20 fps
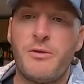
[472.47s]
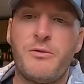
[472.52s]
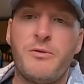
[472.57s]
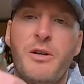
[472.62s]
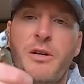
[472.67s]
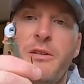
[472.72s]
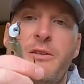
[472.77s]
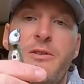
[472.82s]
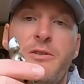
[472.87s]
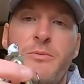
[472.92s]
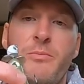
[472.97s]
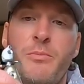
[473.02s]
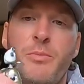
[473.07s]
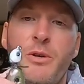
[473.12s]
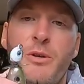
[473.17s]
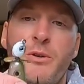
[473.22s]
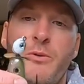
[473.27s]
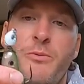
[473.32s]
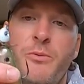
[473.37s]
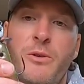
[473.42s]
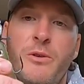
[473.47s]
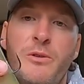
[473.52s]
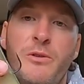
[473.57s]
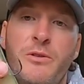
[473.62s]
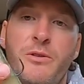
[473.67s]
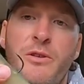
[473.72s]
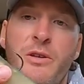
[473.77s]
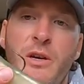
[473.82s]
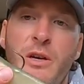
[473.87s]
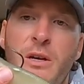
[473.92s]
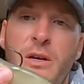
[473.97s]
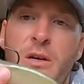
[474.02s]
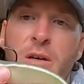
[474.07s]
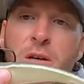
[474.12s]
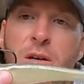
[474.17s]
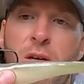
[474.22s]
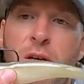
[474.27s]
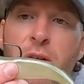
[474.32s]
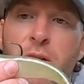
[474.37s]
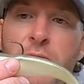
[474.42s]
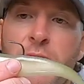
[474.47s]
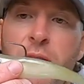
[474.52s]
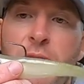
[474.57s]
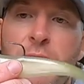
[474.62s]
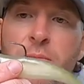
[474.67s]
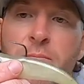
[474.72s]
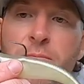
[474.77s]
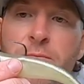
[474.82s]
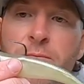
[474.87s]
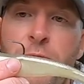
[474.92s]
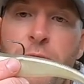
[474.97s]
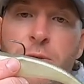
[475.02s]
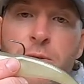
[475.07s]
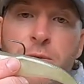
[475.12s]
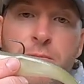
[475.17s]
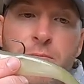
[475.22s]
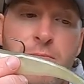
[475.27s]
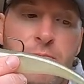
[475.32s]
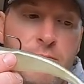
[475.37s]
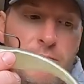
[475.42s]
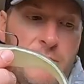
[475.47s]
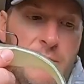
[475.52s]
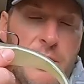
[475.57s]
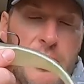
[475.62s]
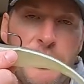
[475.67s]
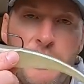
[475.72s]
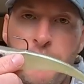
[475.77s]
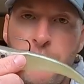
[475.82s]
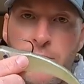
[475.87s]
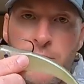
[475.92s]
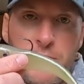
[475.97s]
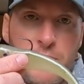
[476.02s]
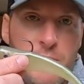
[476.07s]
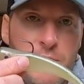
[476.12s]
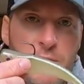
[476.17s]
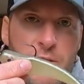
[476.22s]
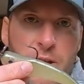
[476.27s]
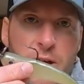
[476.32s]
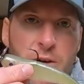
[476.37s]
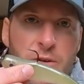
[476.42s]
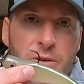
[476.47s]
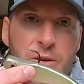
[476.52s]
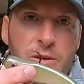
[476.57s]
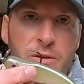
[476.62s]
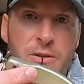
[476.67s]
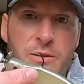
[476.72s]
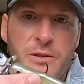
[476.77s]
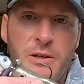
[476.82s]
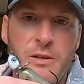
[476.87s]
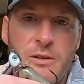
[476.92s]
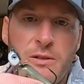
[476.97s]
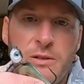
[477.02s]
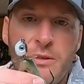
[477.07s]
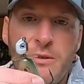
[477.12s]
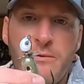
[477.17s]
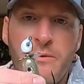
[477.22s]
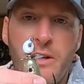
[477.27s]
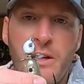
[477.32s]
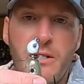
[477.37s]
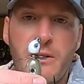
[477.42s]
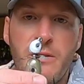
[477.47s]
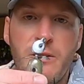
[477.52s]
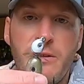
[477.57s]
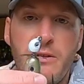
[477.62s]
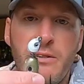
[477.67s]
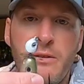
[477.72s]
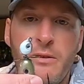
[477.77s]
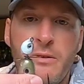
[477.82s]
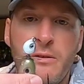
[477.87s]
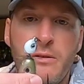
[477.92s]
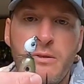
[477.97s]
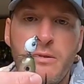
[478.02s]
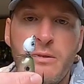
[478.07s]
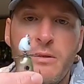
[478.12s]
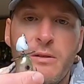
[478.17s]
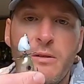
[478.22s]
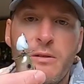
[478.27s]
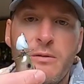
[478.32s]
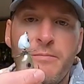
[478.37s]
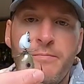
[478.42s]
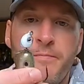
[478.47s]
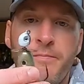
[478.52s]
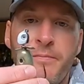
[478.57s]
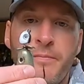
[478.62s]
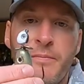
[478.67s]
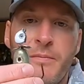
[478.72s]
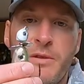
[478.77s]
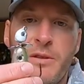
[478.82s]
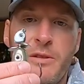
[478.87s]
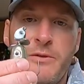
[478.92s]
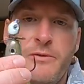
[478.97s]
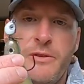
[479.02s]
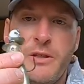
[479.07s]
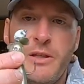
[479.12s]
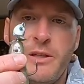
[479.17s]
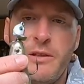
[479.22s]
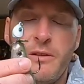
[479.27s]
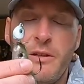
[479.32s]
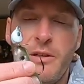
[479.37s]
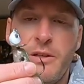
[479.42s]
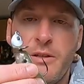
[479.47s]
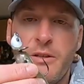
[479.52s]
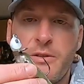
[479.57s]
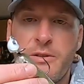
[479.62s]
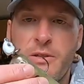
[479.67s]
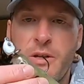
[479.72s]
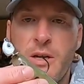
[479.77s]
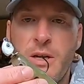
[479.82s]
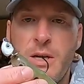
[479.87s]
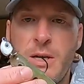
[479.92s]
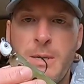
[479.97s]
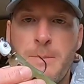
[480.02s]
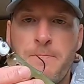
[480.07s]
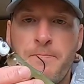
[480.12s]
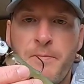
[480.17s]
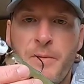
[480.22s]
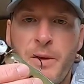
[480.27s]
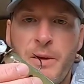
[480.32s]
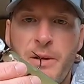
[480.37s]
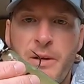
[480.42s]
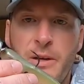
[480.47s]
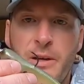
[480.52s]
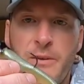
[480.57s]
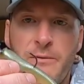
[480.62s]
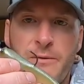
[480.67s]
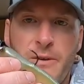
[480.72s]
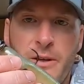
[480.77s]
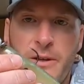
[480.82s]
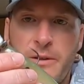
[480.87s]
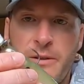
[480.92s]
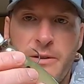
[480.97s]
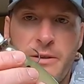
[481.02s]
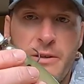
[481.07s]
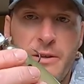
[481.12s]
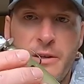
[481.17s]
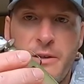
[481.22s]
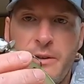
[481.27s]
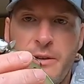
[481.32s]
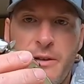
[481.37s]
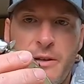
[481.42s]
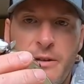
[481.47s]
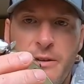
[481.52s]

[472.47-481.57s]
created some bigger ones for ledge fishing down on the Tennessee Valley, TVA lakes. And I find again